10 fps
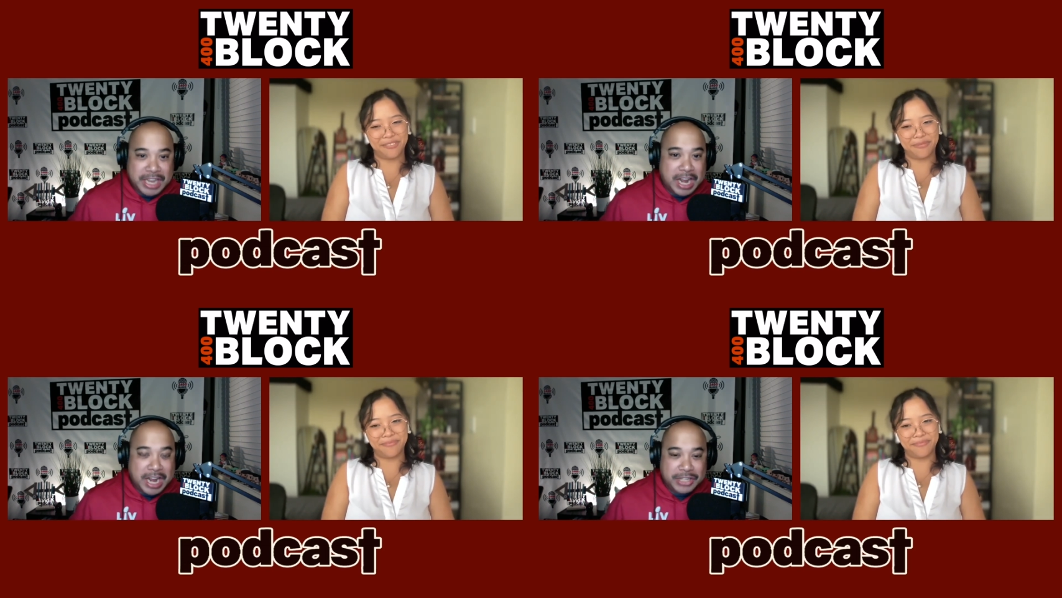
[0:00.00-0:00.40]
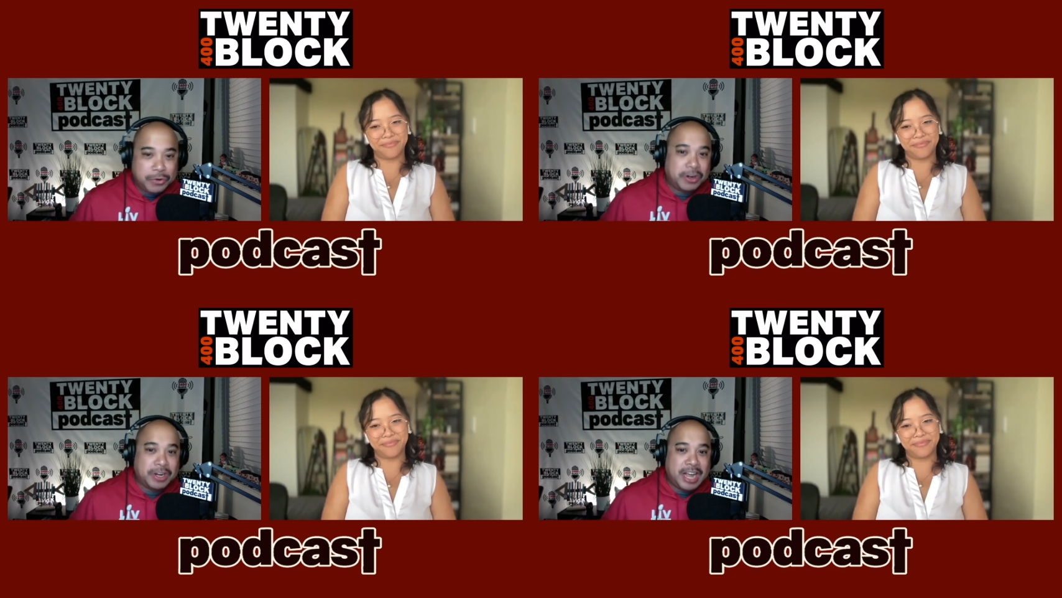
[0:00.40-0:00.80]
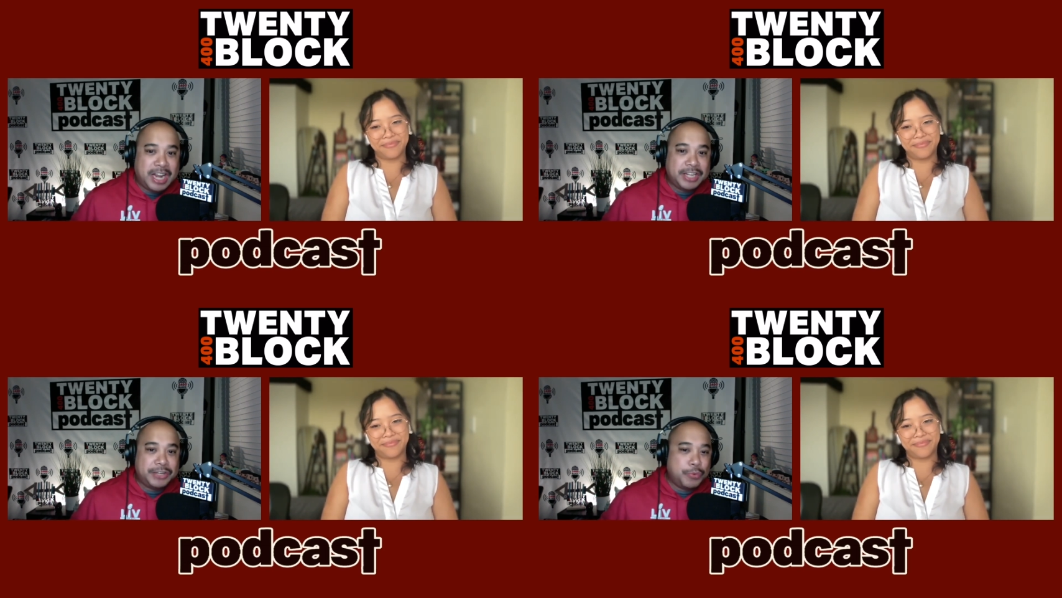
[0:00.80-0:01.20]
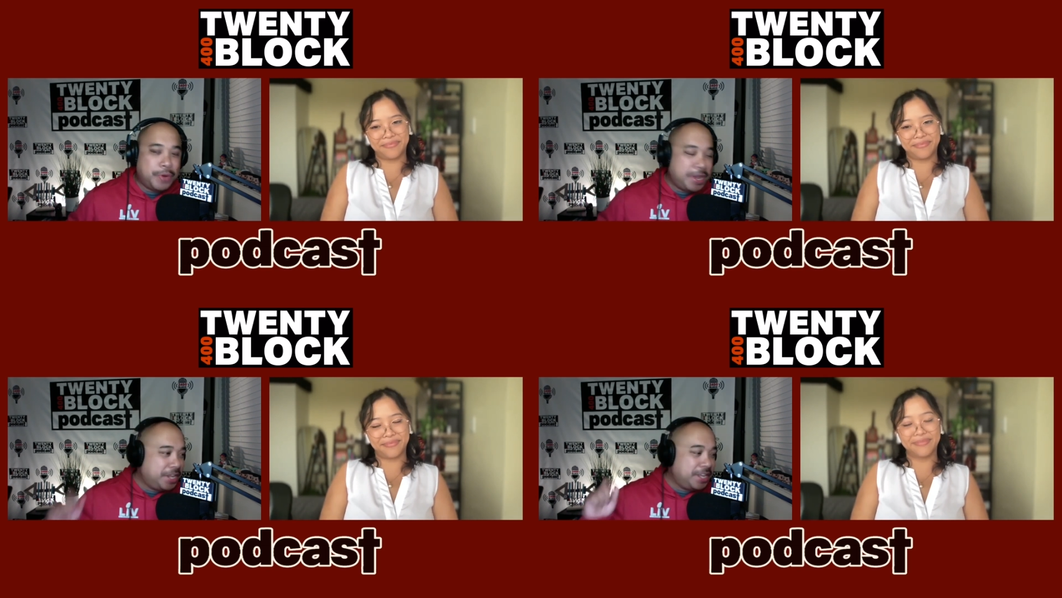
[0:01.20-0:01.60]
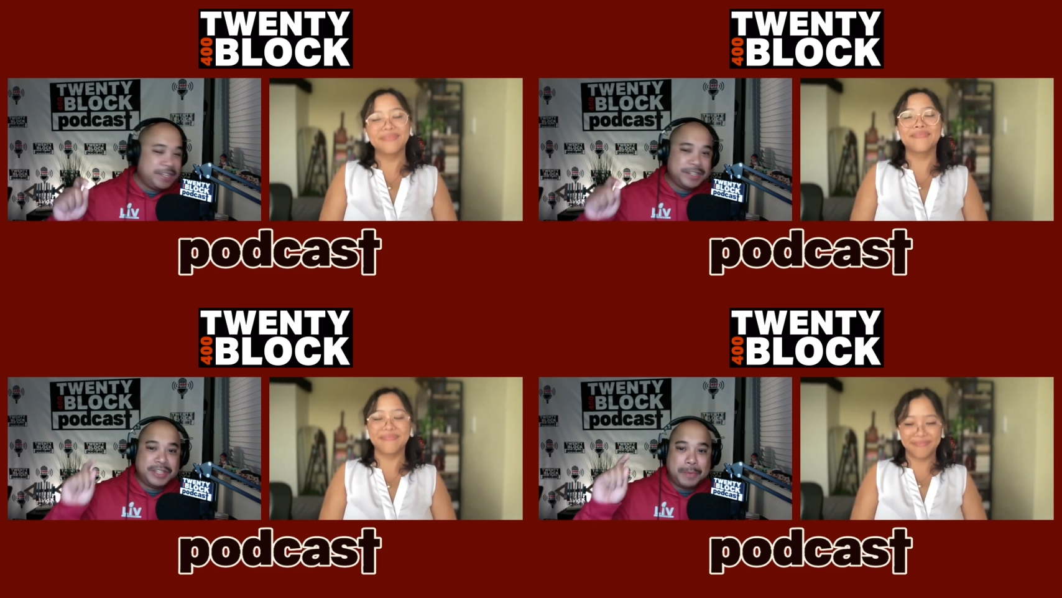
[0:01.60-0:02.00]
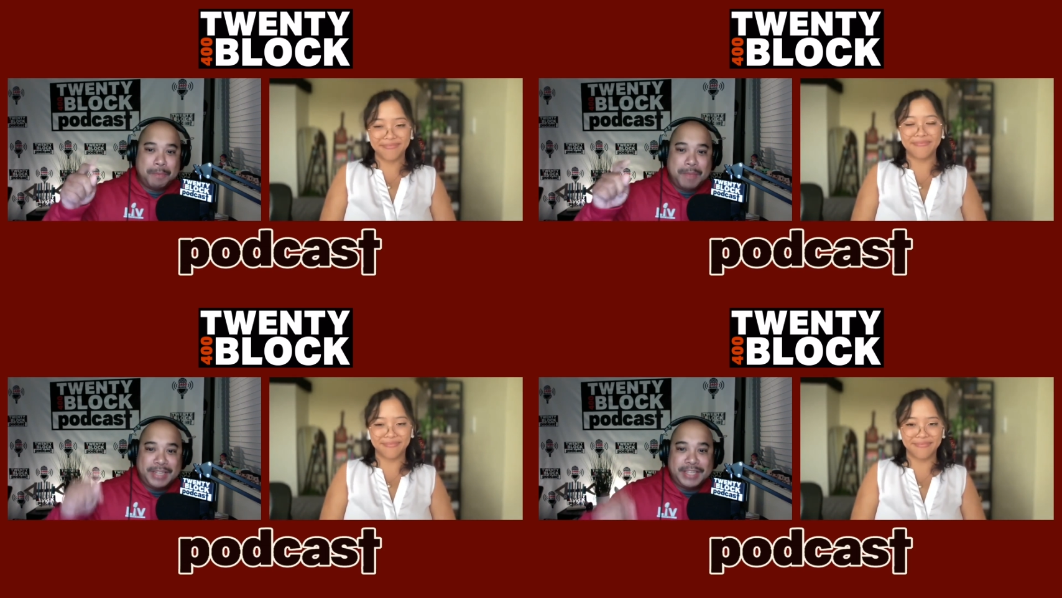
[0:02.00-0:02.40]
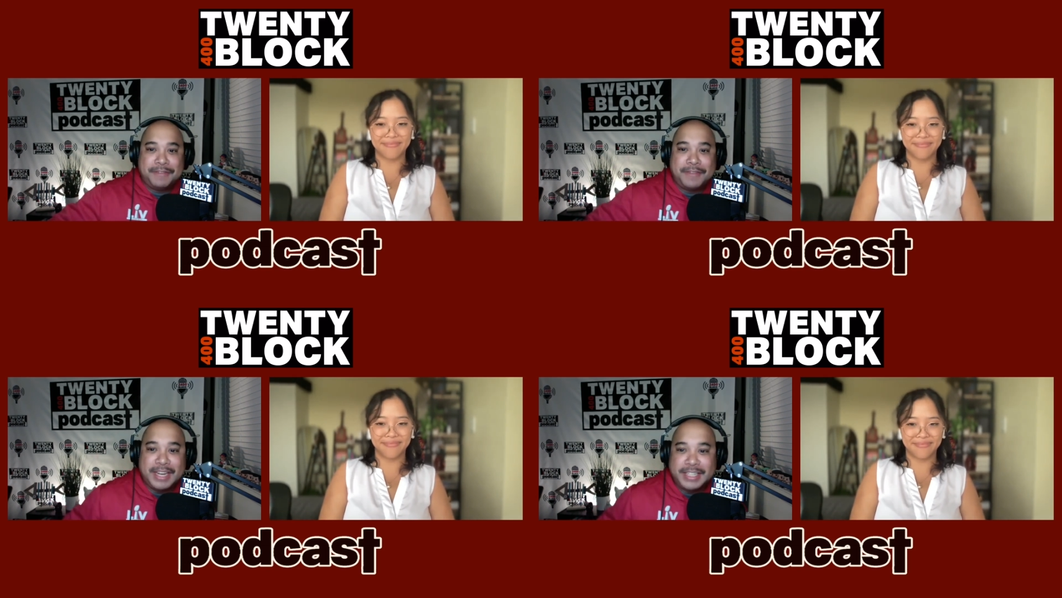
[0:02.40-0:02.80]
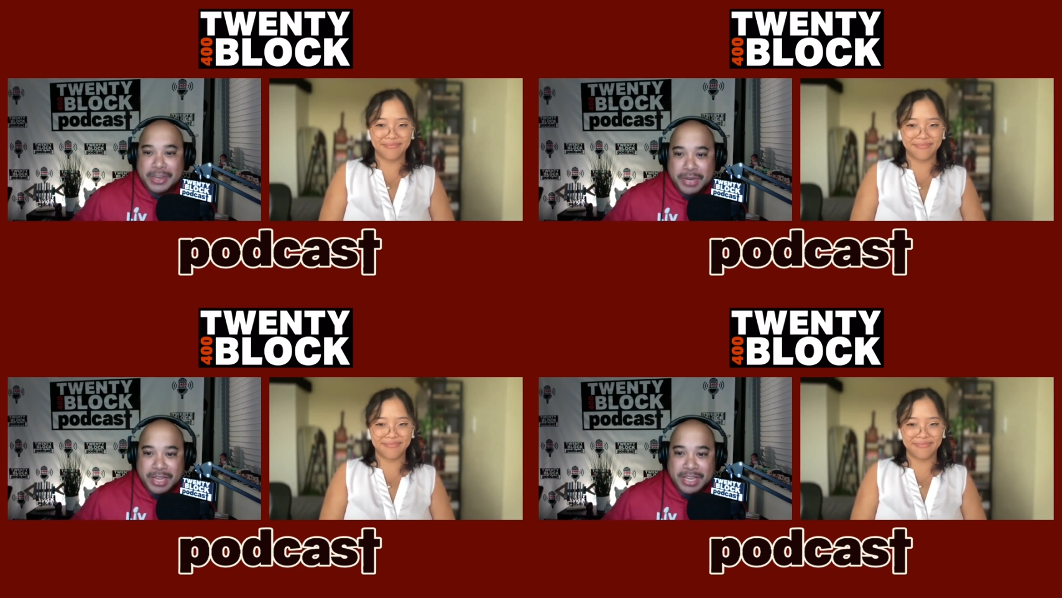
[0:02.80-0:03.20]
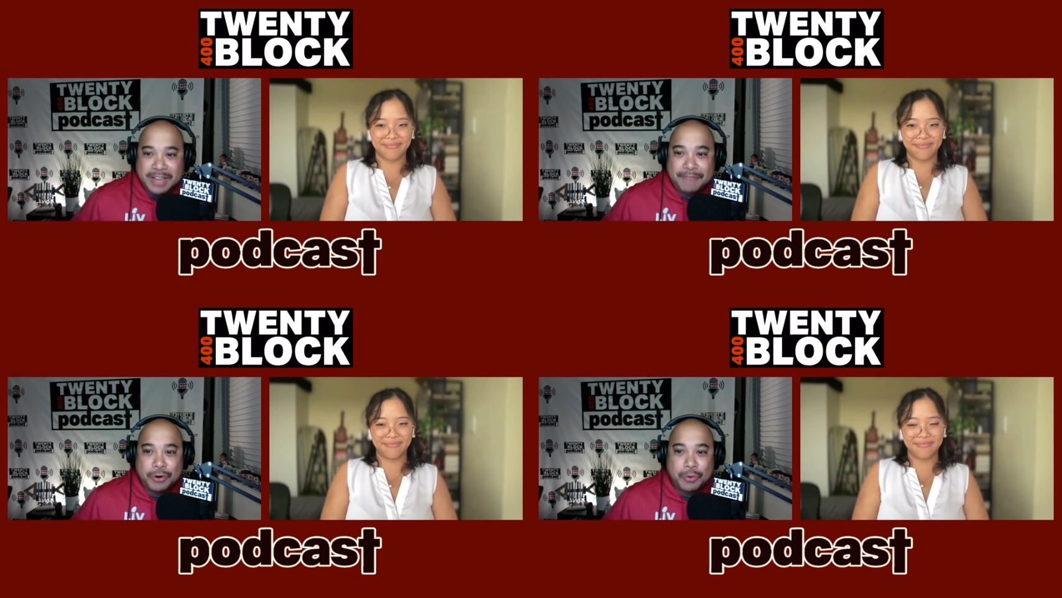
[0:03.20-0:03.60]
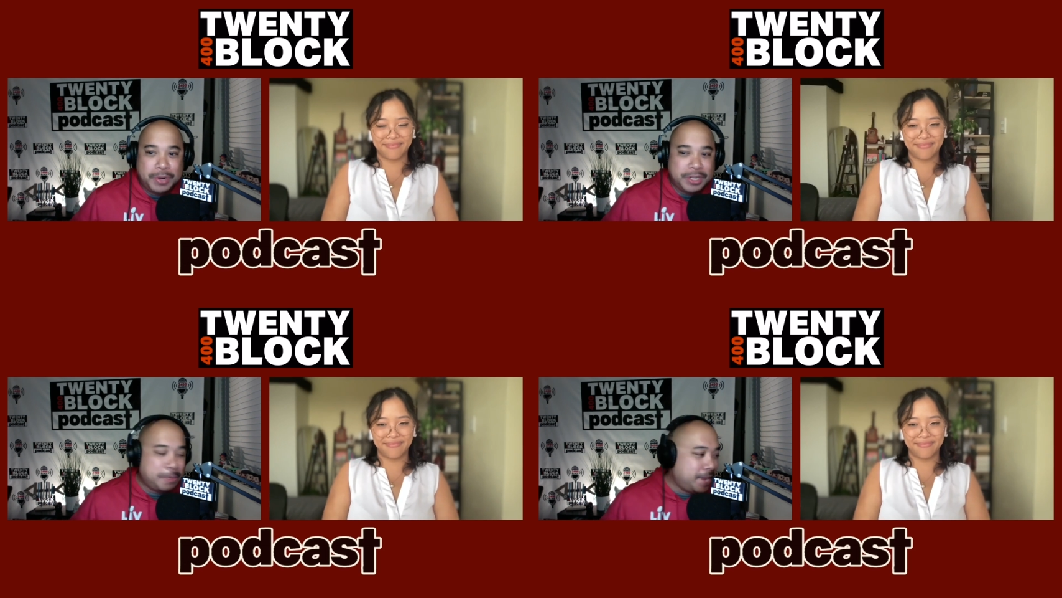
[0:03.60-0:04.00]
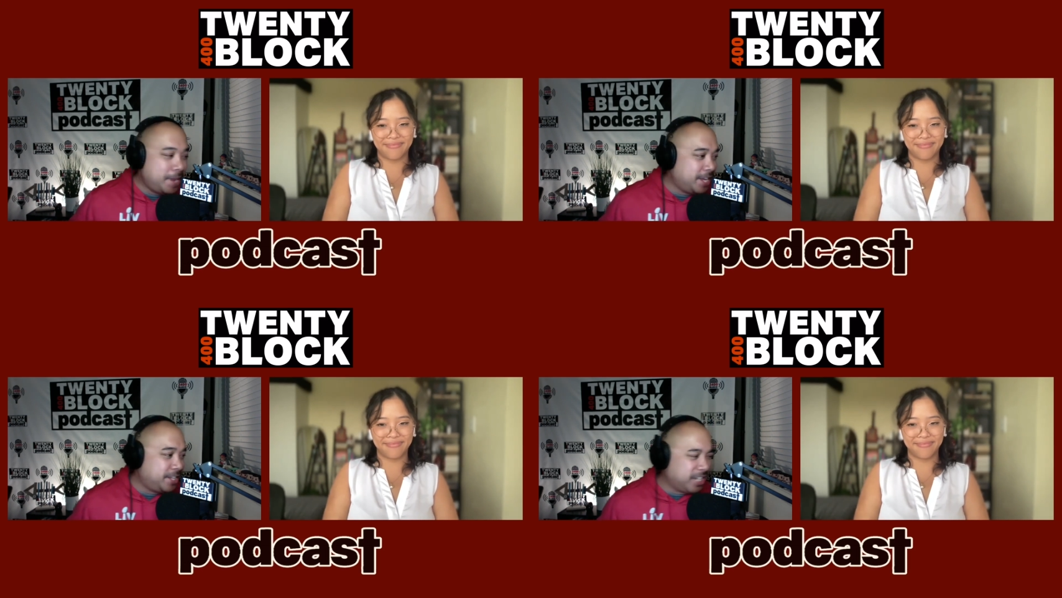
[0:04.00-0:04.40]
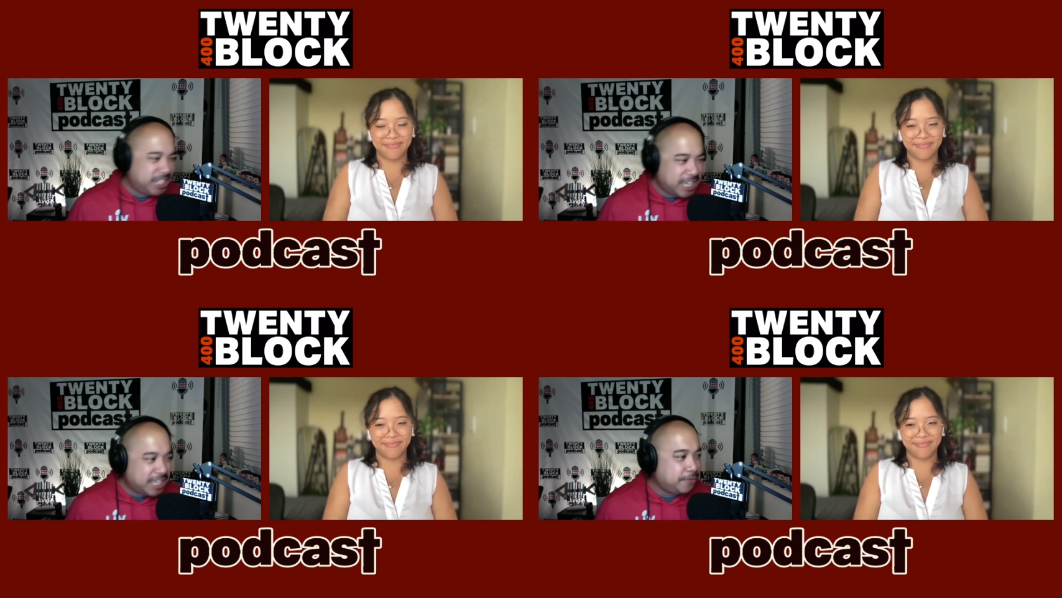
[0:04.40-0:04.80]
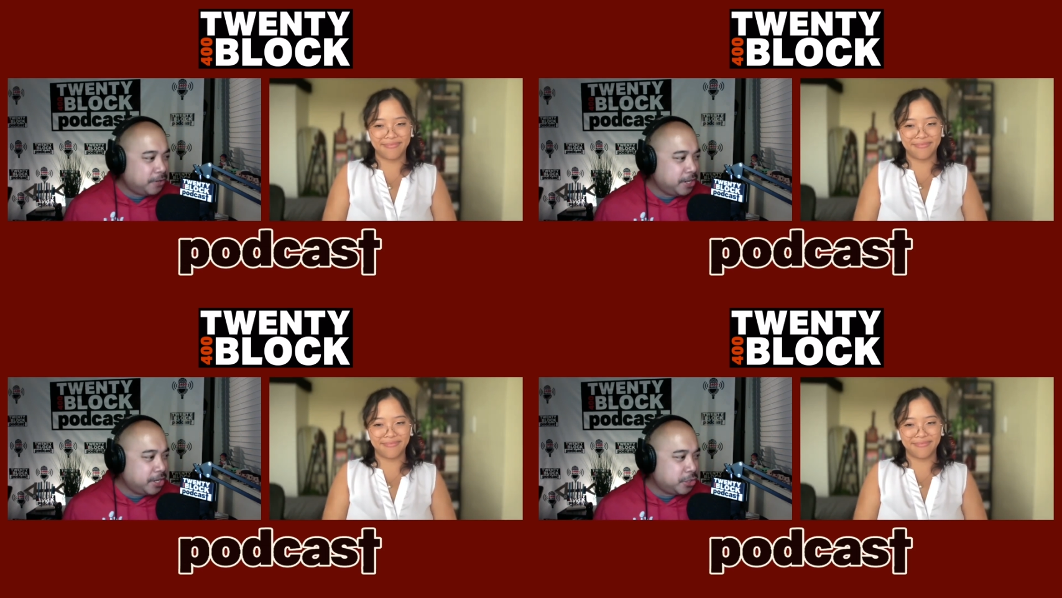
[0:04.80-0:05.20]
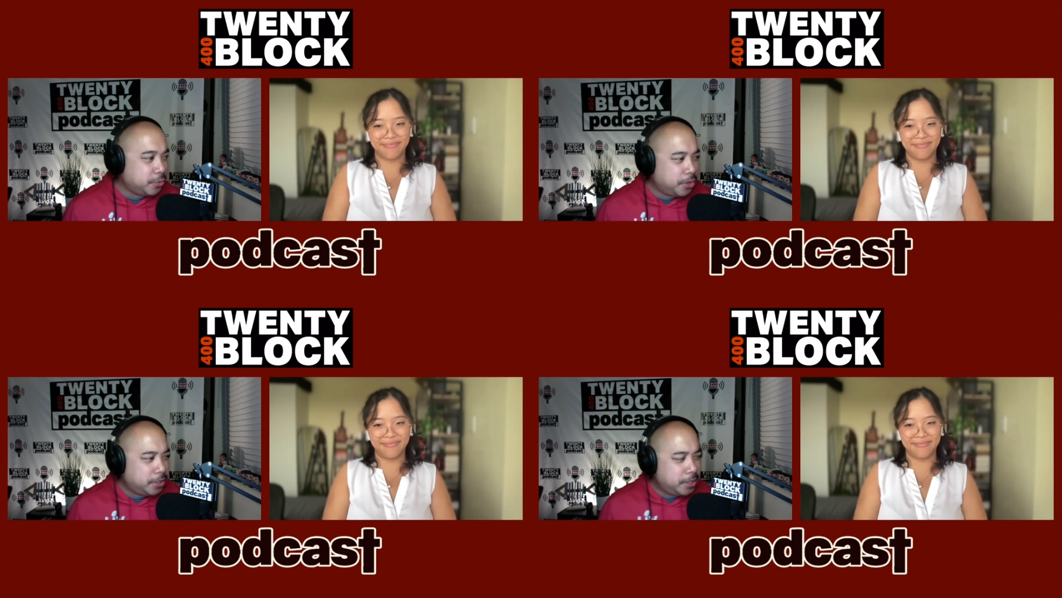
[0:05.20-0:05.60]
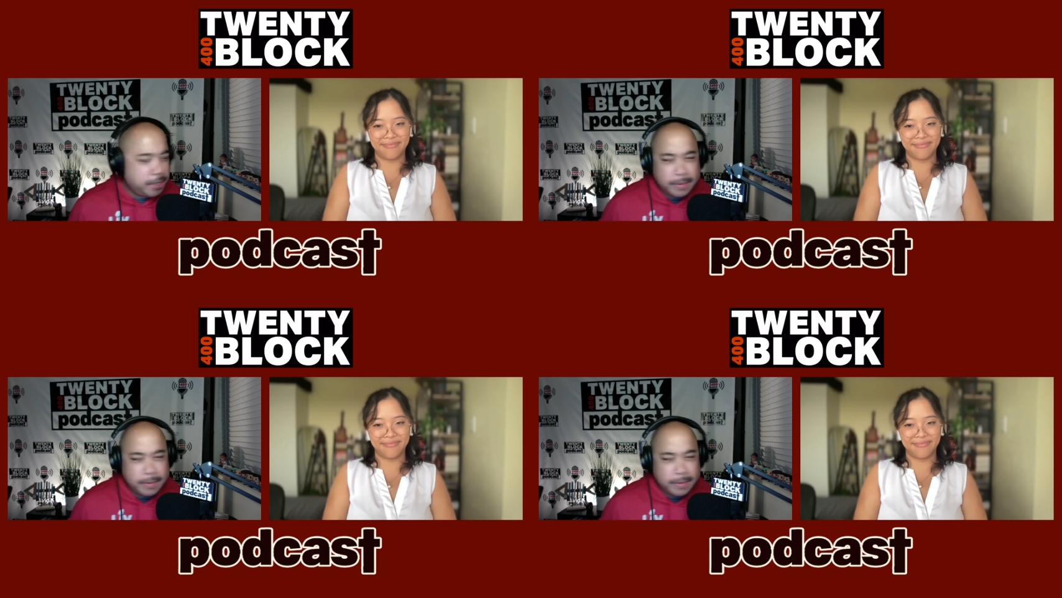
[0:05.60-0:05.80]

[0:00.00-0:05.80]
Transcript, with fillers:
Speaker 1: of high school or college. What is the best advice that you can give for one to make it successful in this world?